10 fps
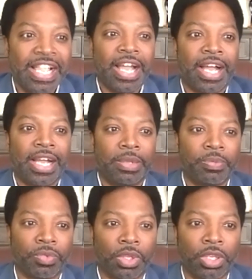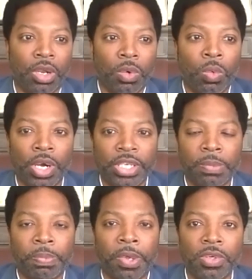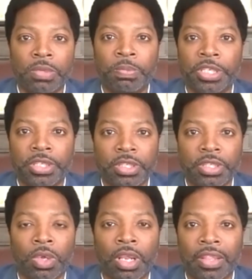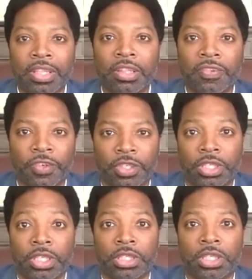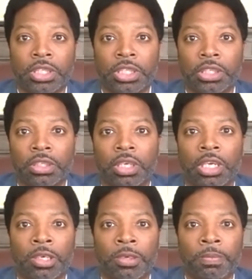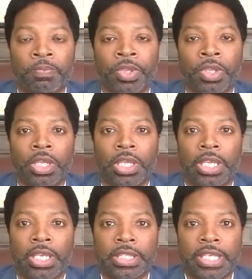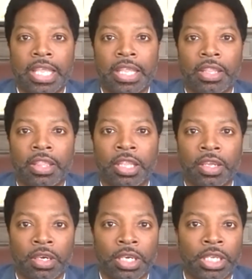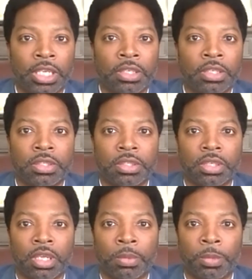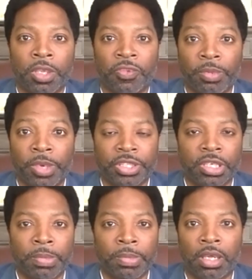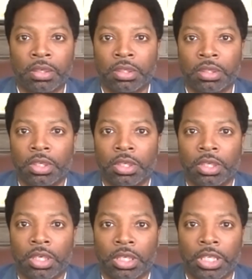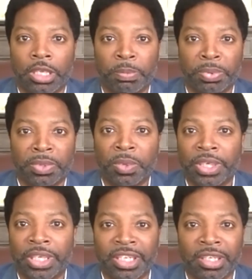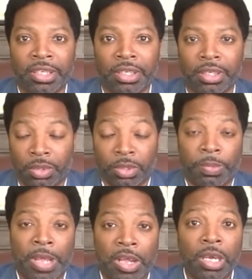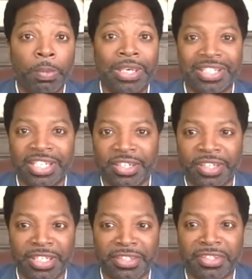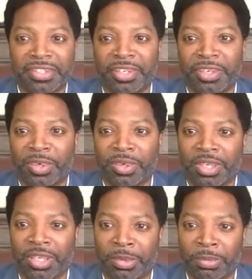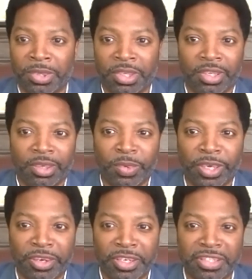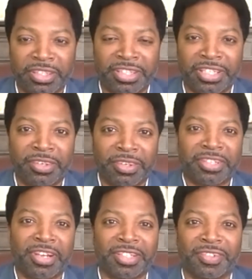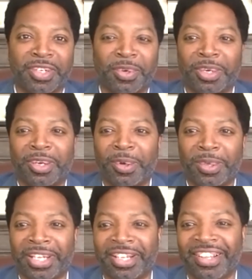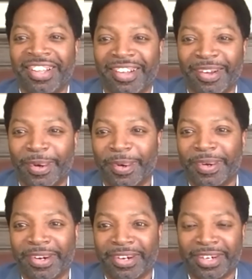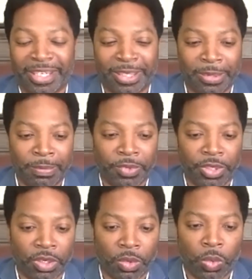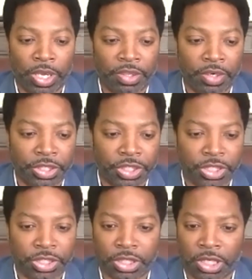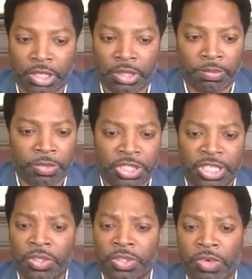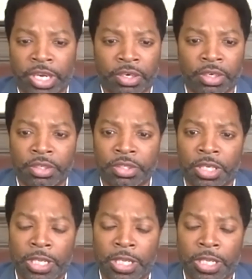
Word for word: uh, you know, what does it pose to business? Well, I think the first thing is clear um, is that there is um, information about uh, employee or about company secrets, you know, um, whether it's the secret sauce of Coca Cola or, um, you know, whether it's just um, sales records,